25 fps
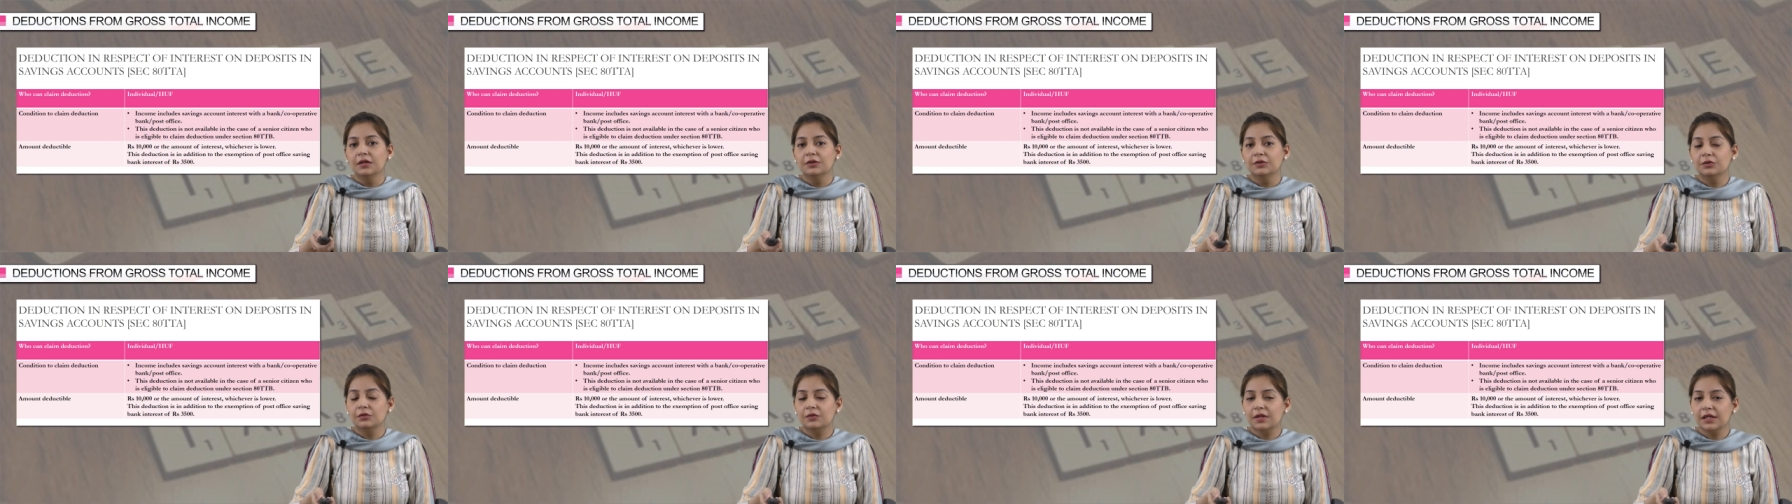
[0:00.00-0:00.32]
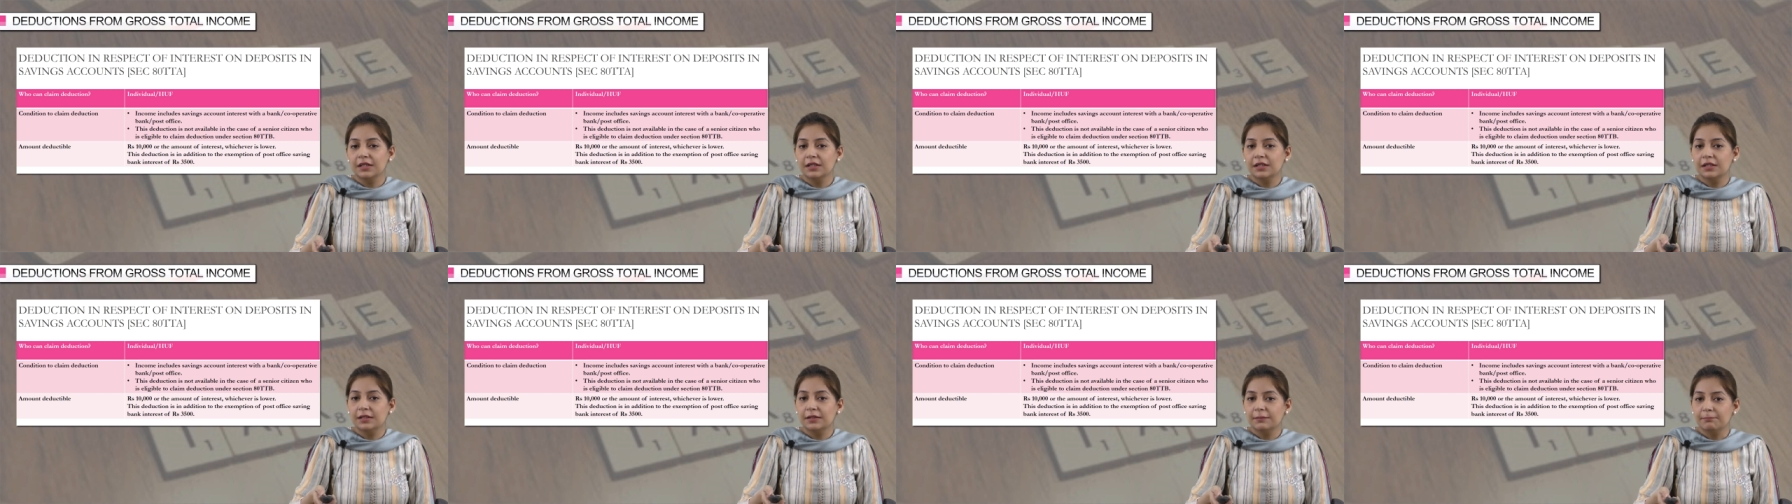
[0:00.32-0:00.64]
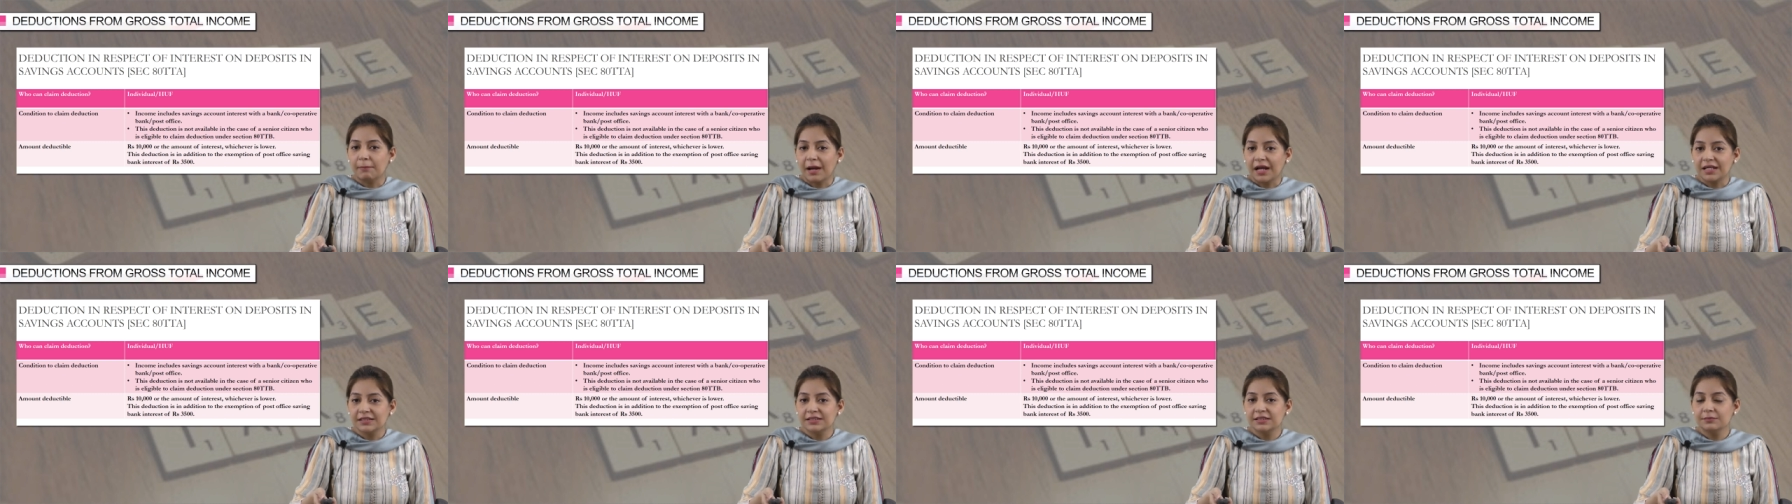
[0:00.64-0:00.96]
you can
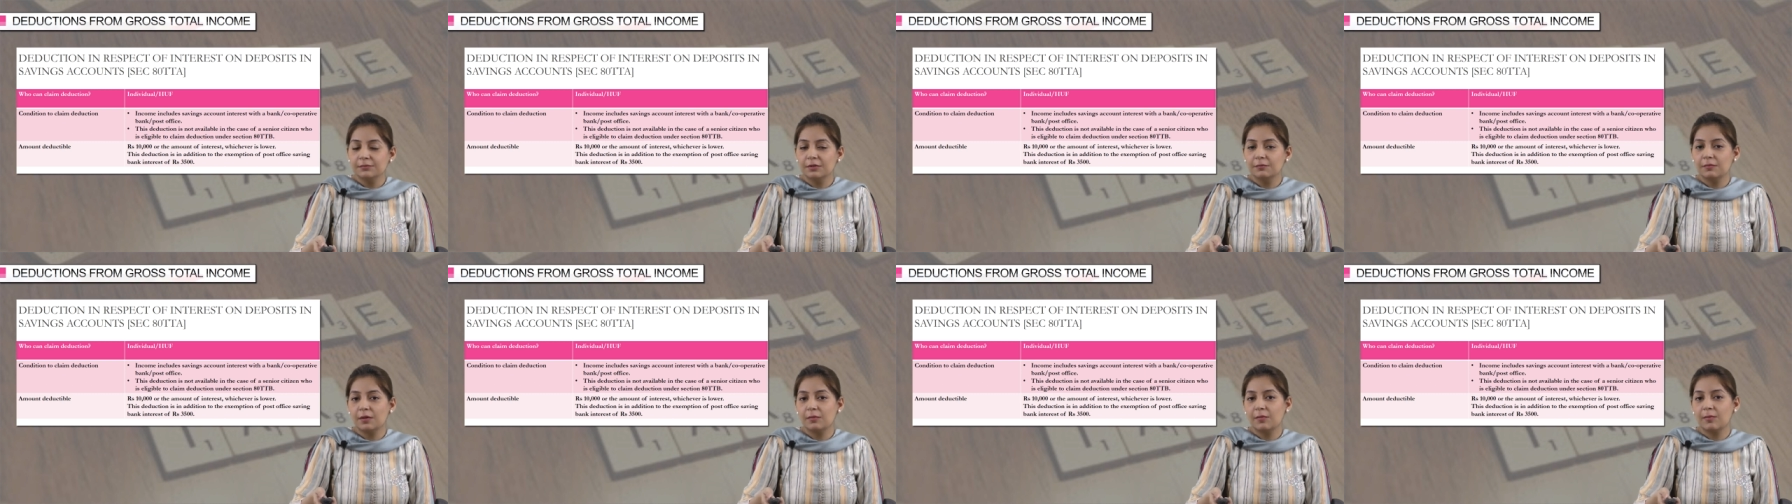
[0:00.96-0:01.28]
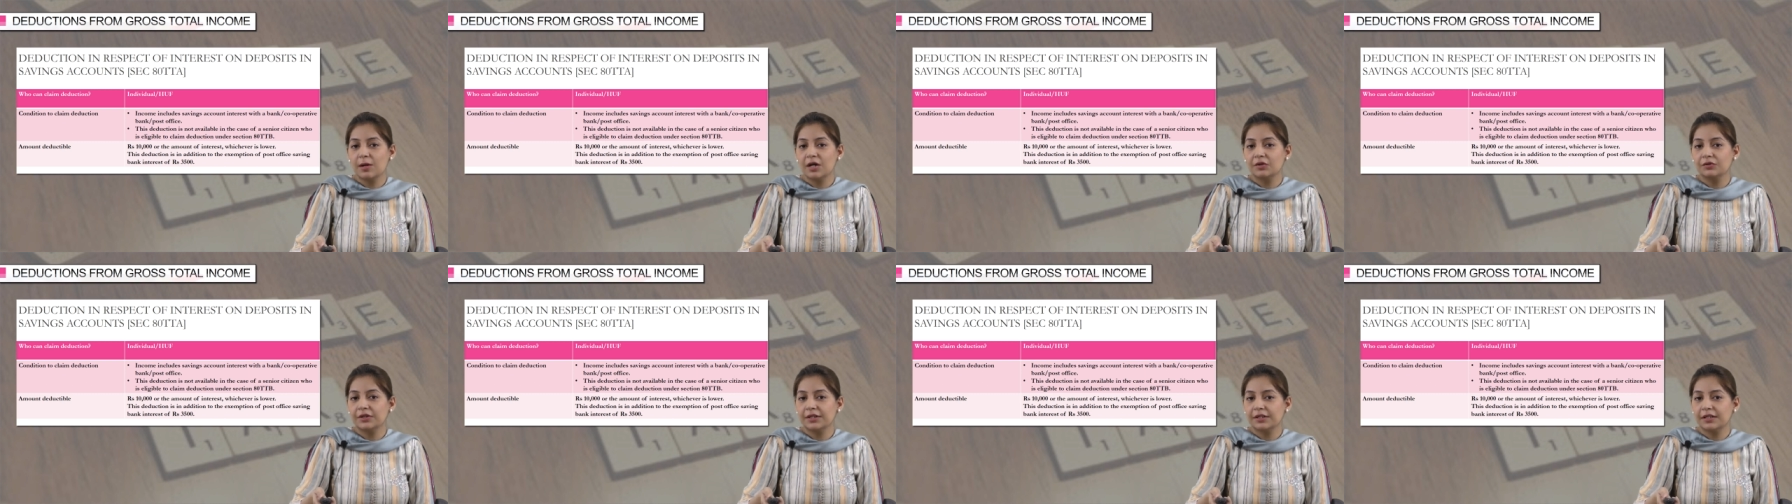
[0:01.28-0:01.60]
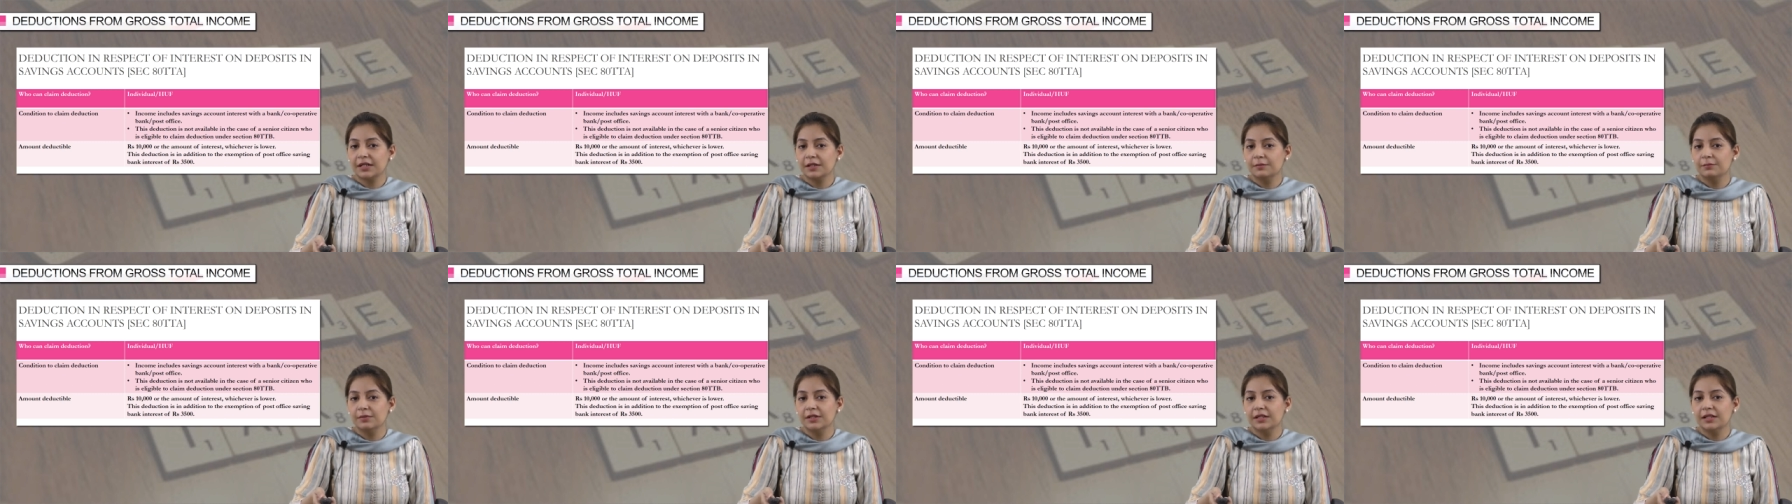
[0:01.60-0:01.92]
maximum amount
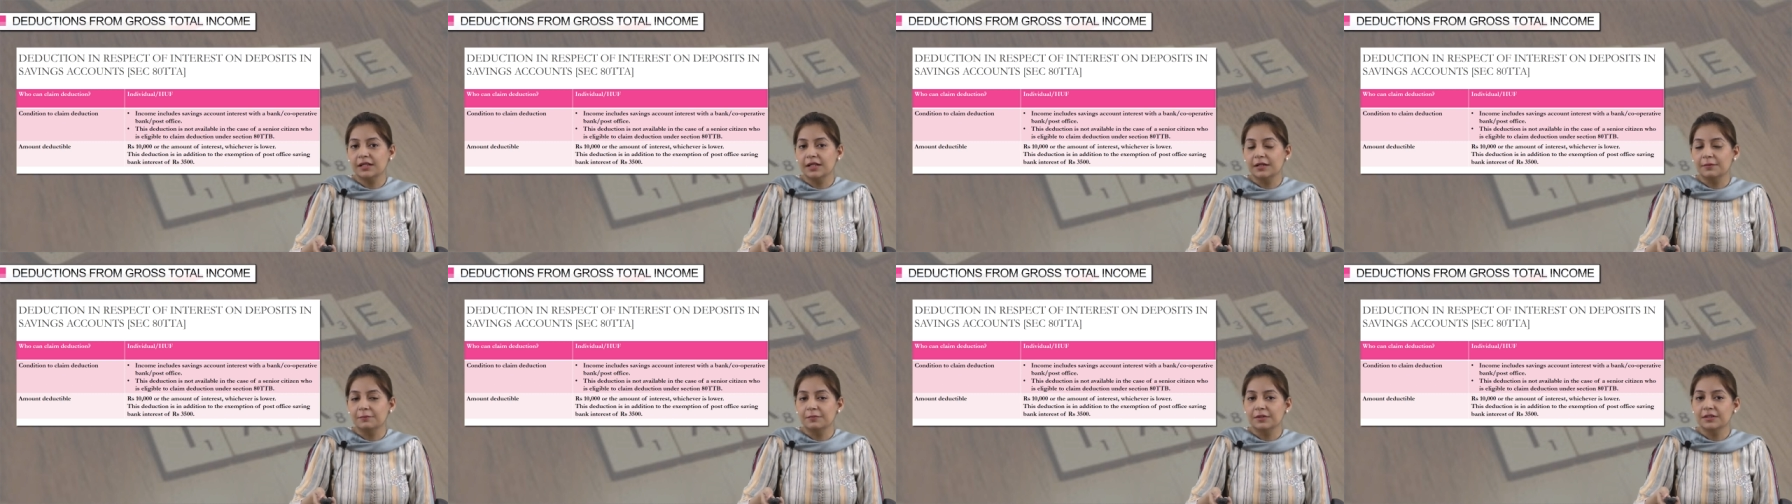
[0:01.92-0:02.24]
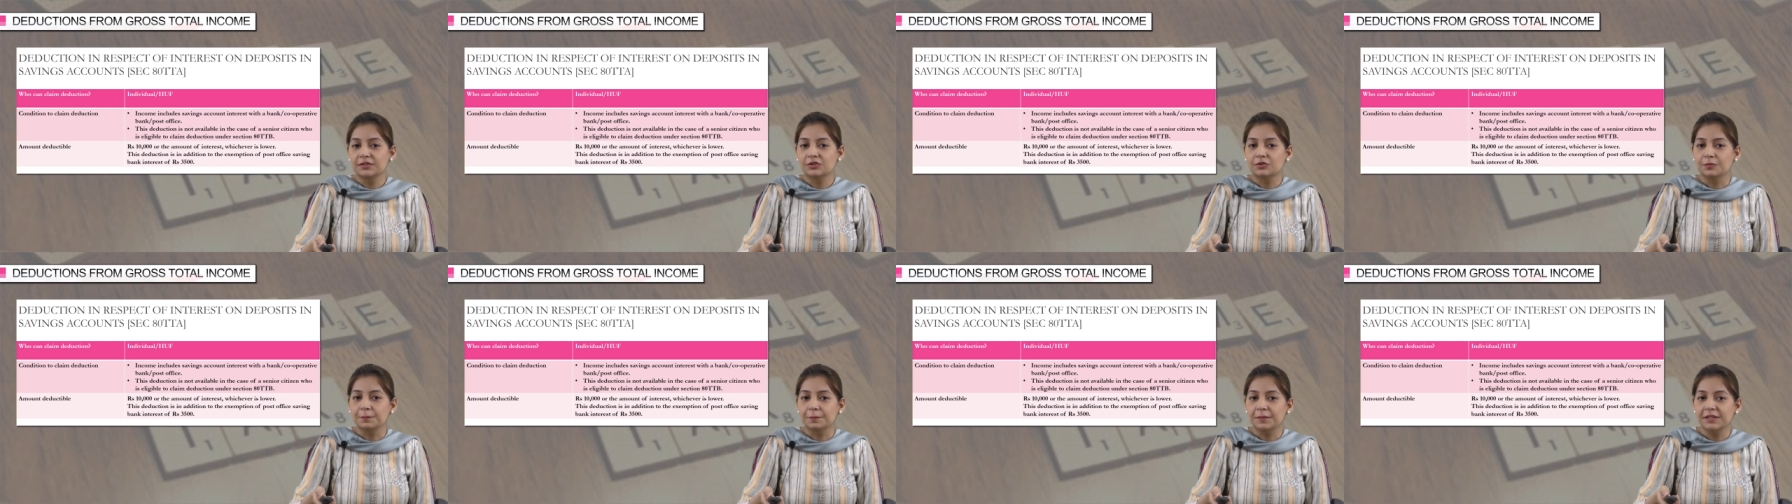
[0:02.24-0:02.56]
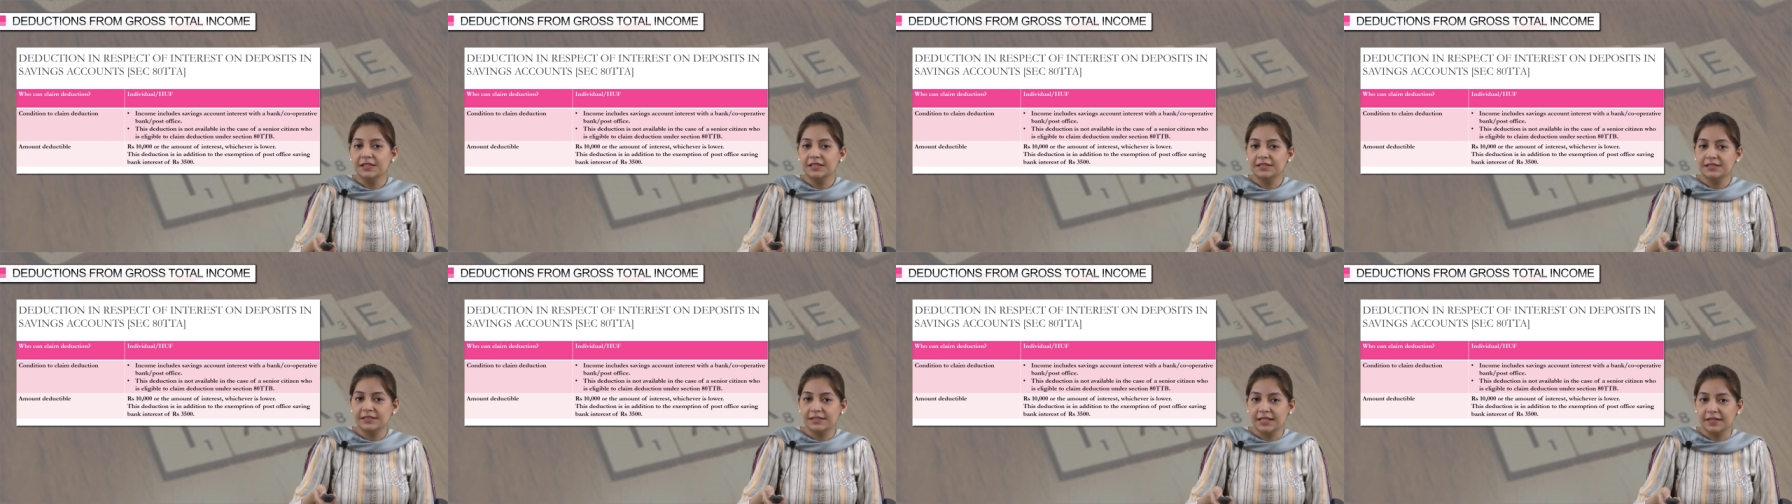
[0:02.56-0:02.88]
that can be claimed is
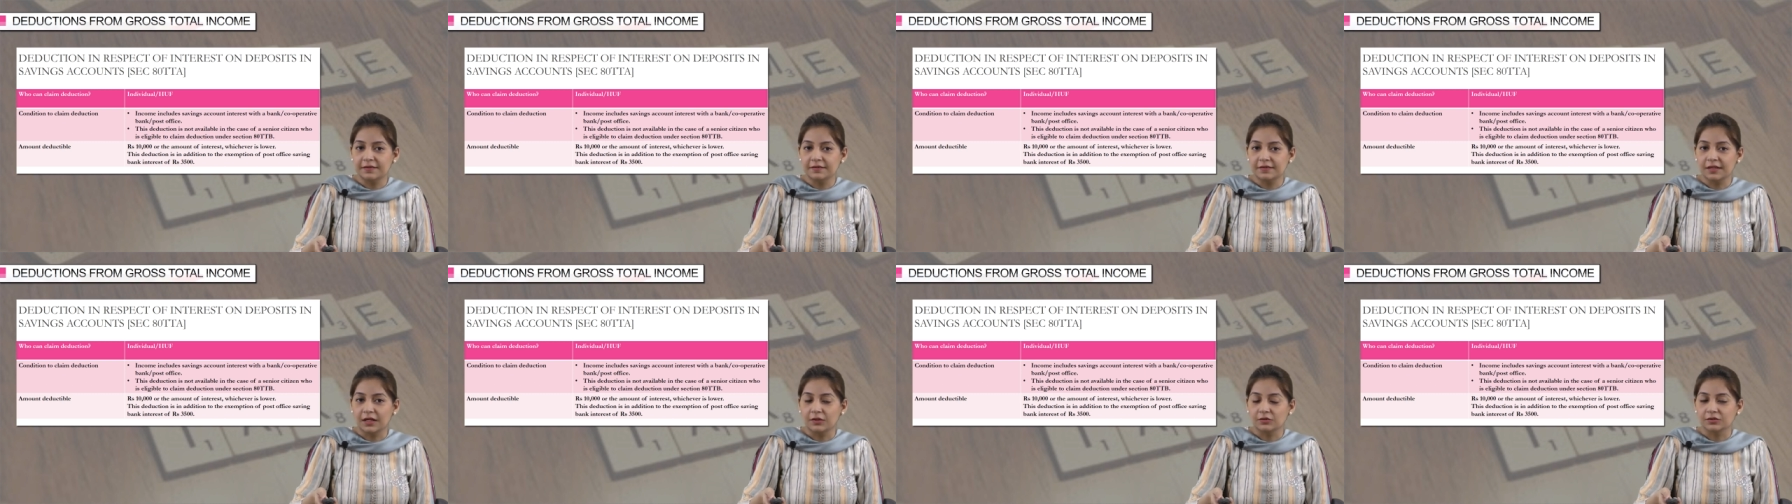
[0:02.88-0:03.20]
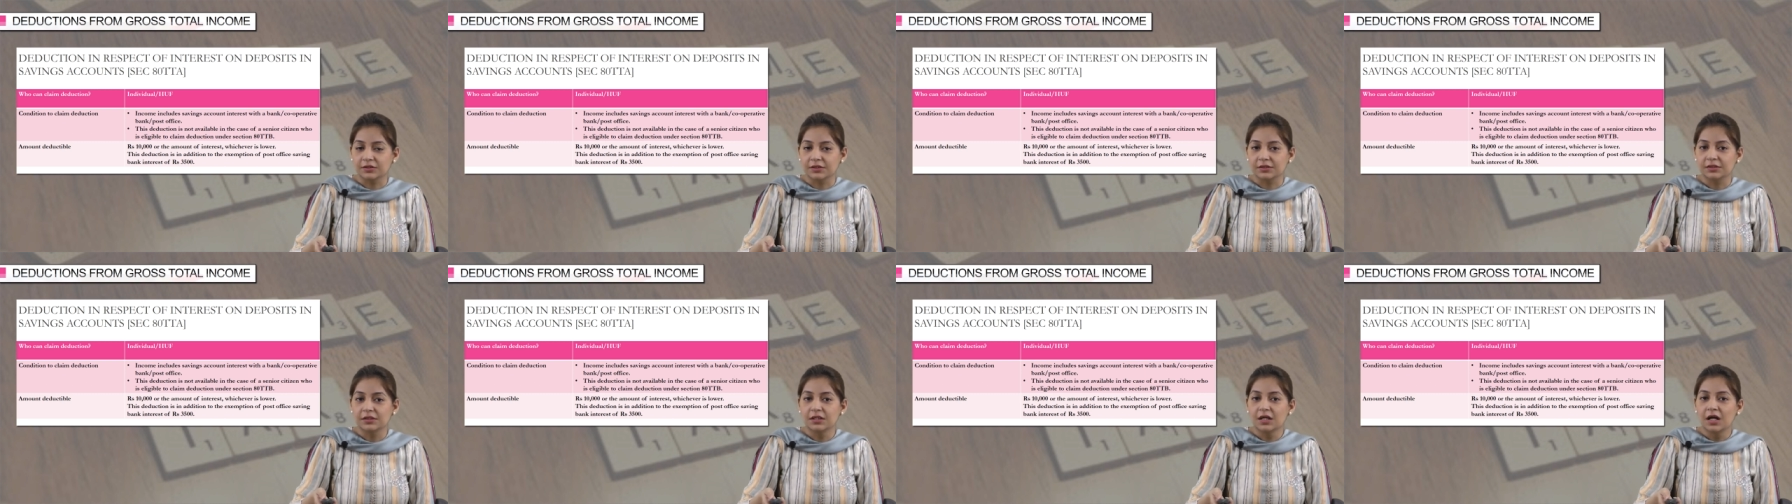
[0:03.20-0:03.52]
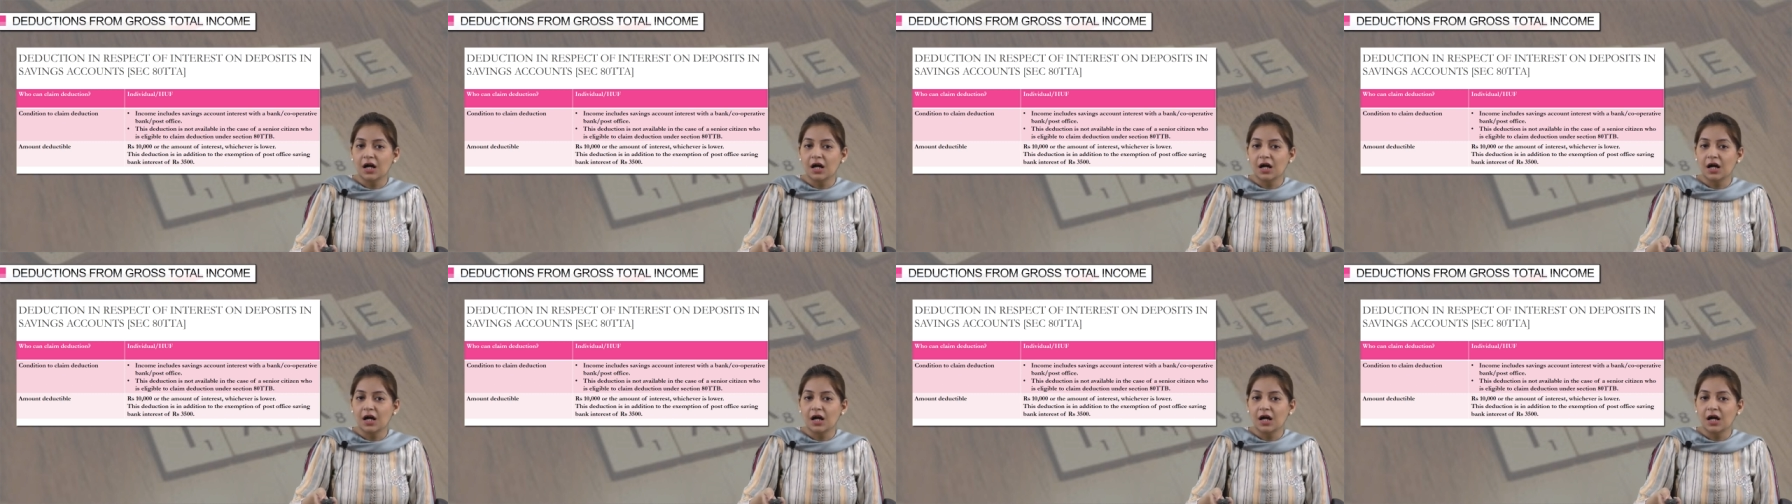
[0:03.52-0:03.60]
rupees 10,000.